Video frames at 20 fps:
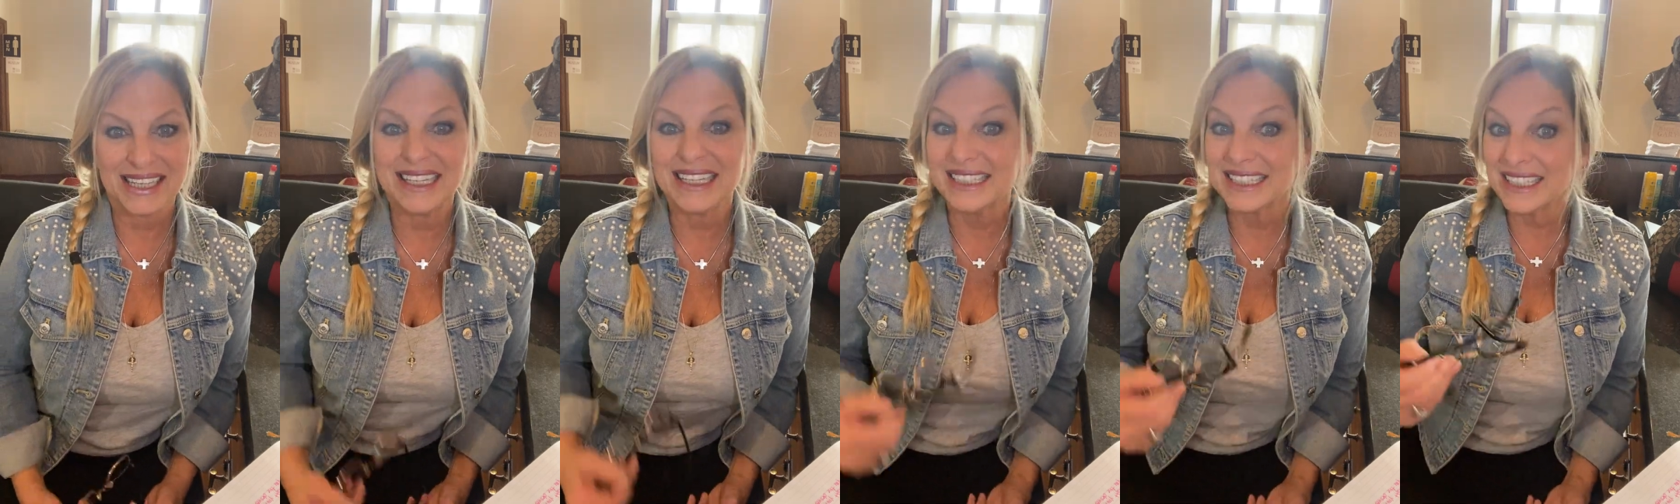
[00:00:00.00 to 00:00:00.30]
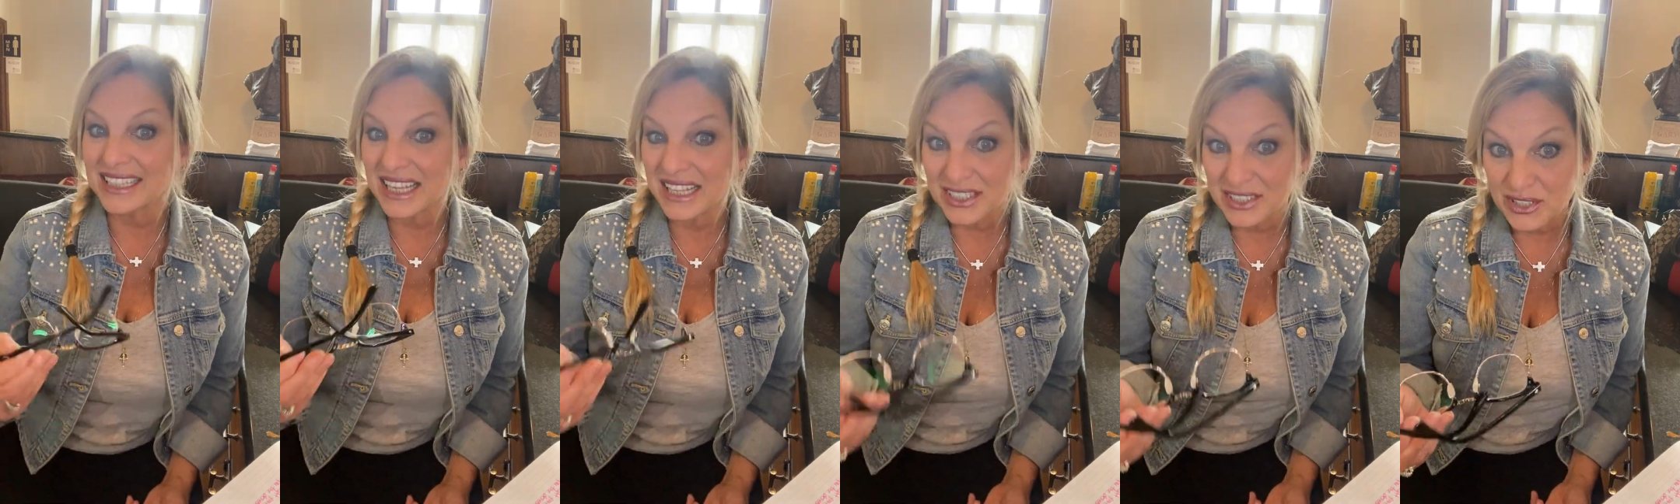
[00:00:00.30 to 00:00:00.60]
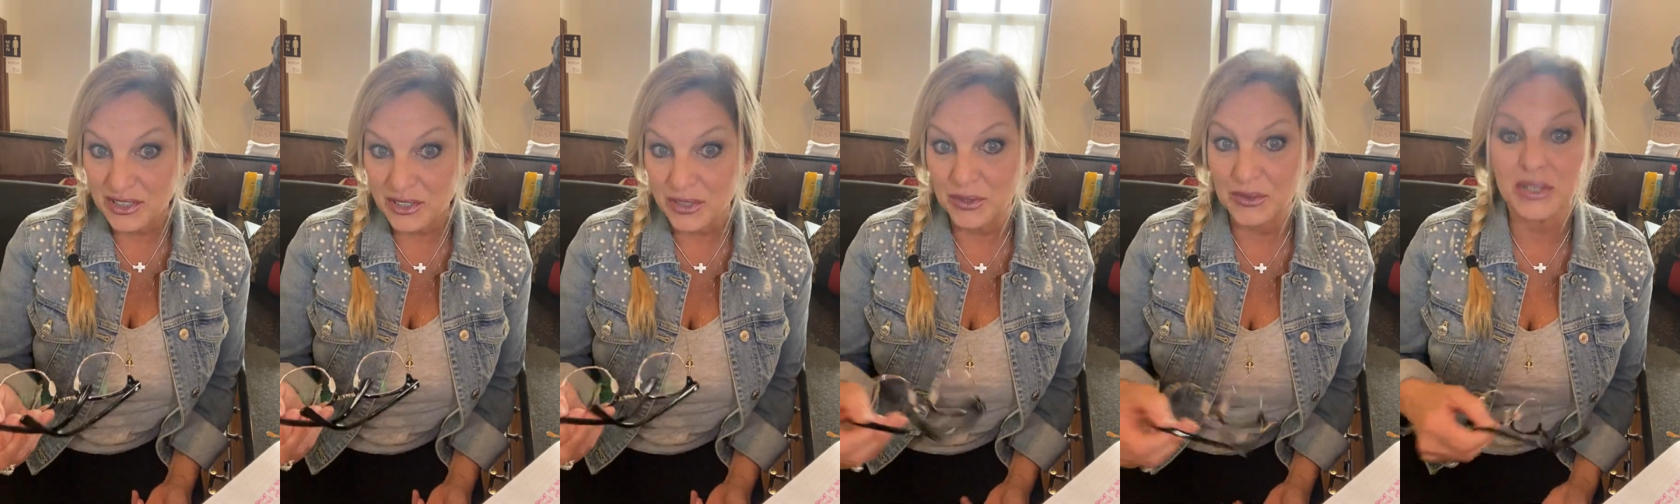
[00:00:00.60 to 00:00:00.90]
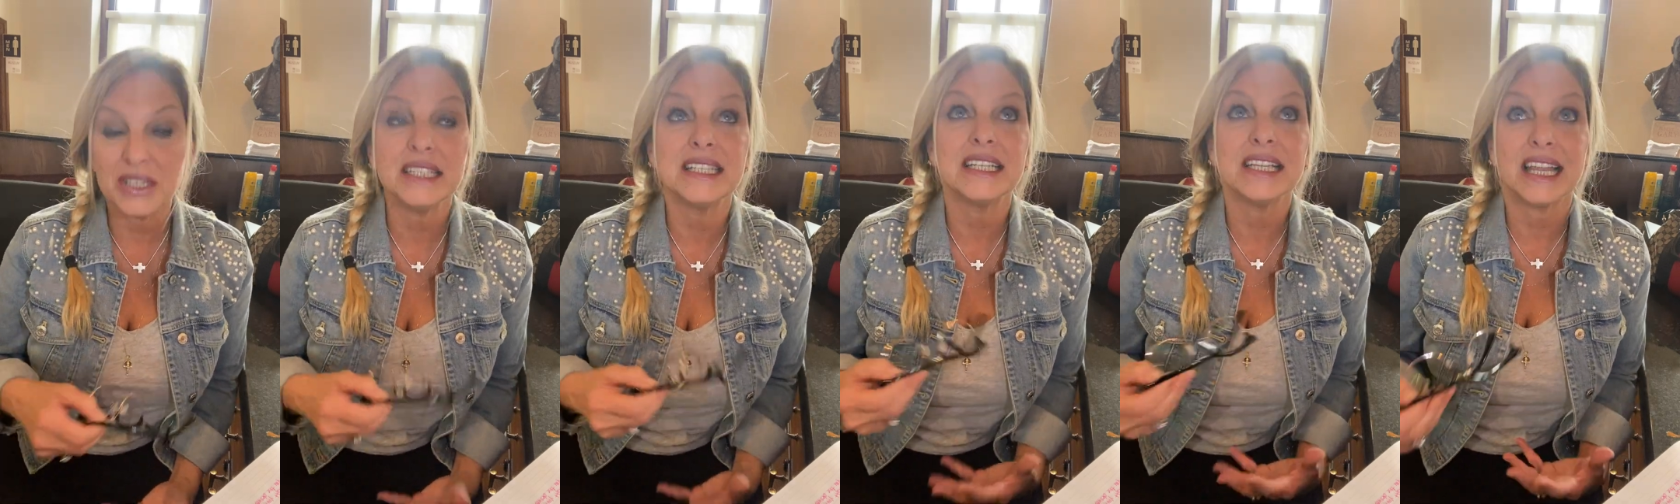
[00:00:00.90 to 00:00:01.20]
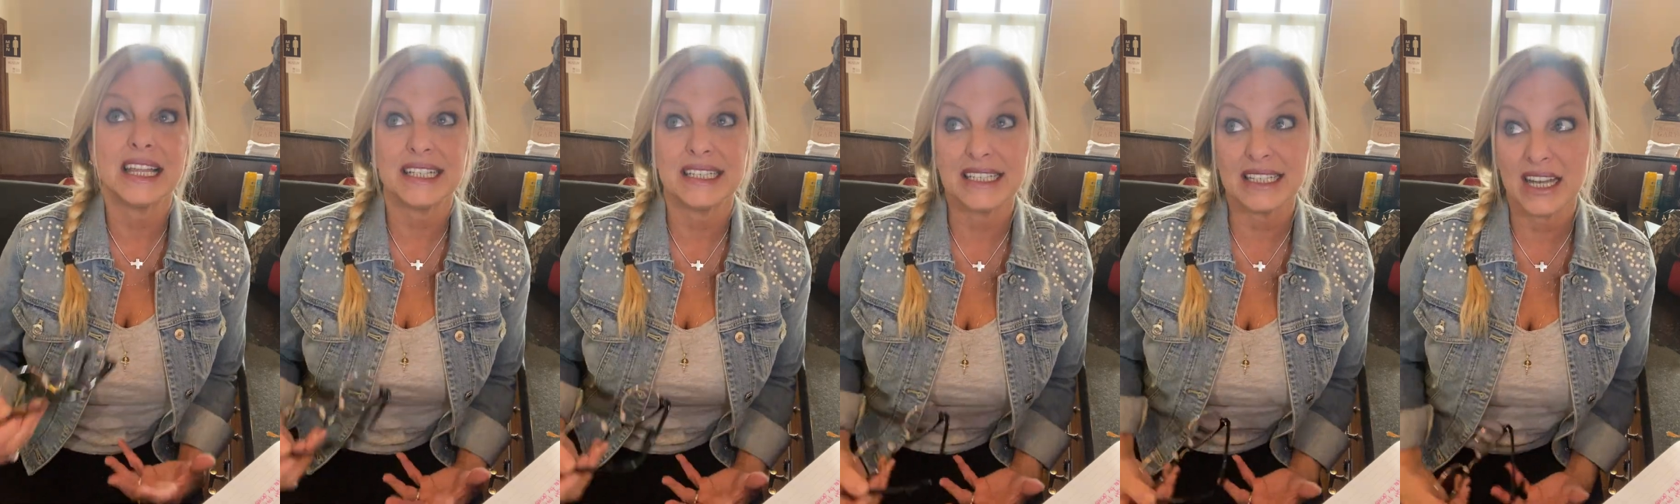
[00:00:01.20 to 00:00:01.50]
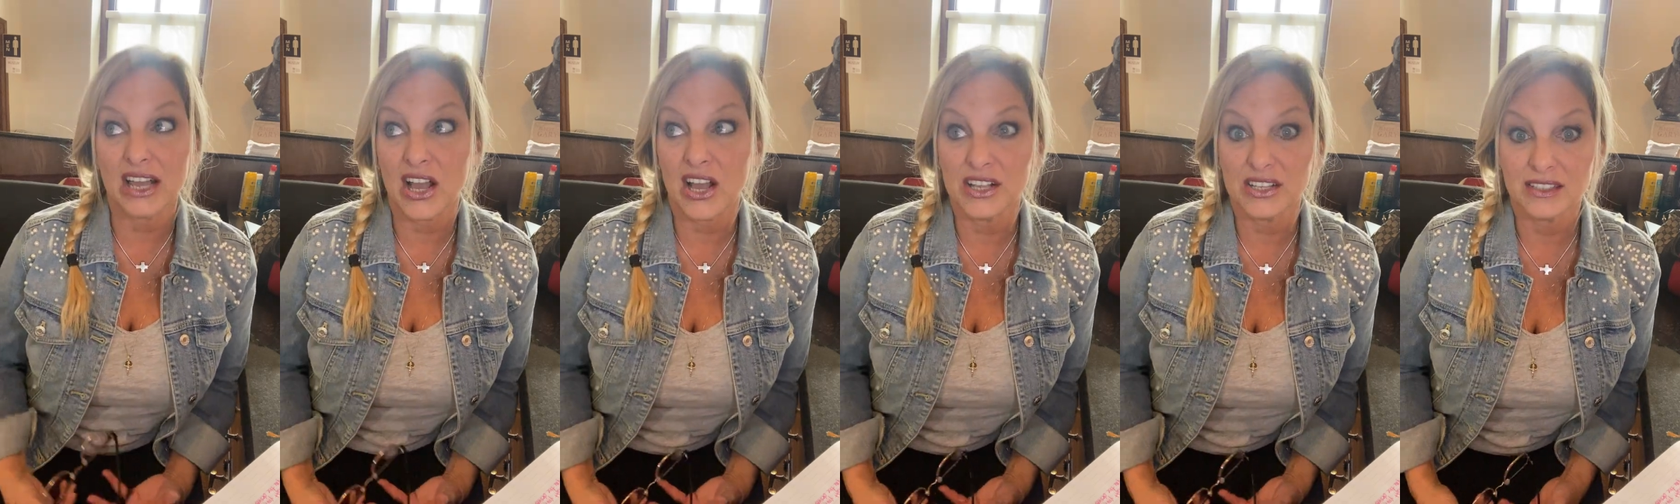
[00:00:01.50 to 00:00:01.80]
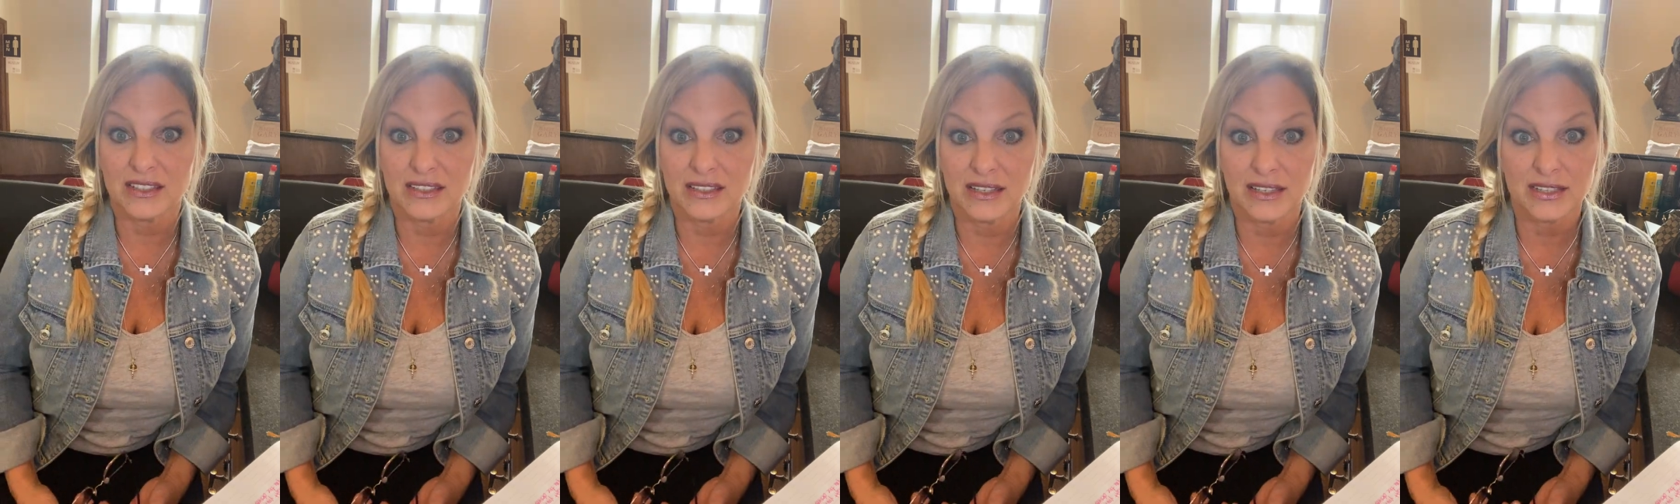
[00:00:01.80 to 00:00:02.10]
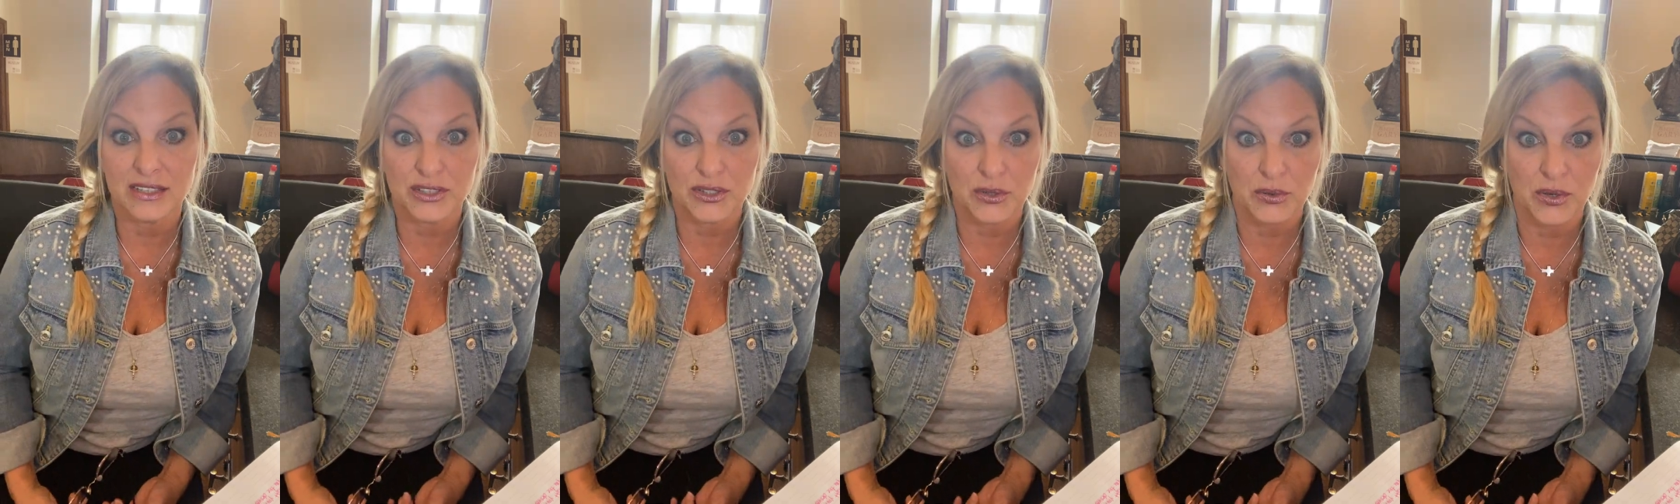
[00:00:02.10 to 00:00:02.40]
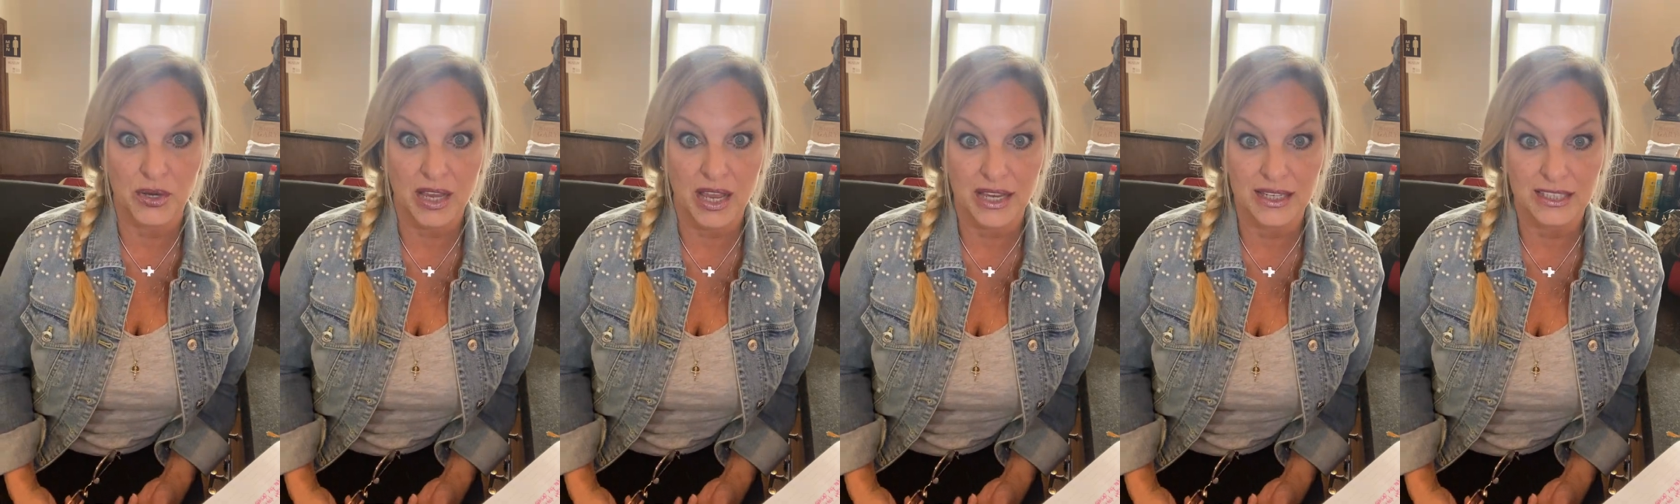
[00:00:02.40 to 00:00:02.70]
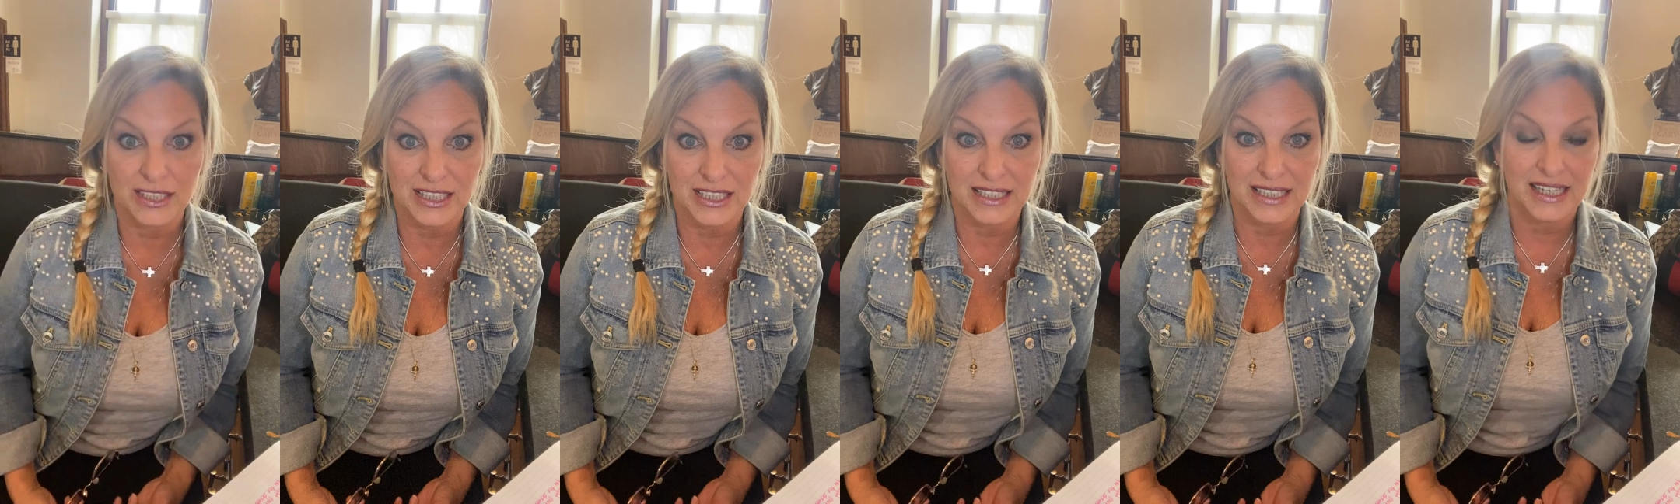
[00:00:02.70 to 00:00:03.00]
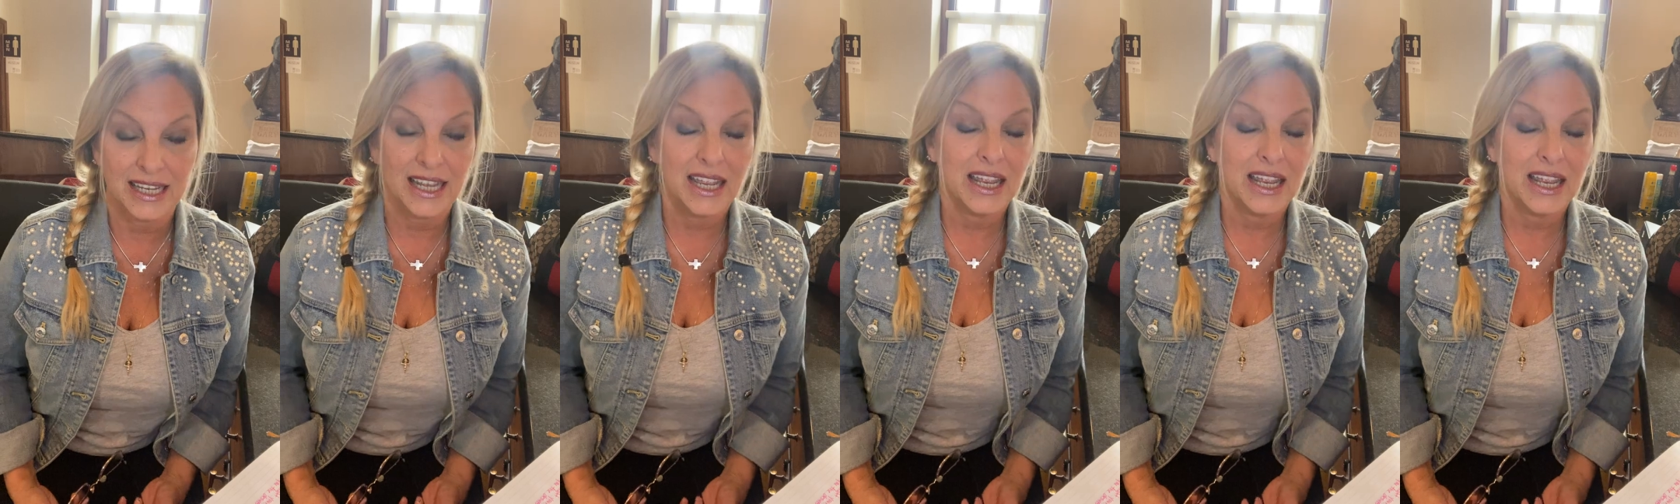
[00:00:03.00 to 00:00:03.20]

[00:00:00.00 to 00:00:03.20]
He delights in you. He delights in us, his creation.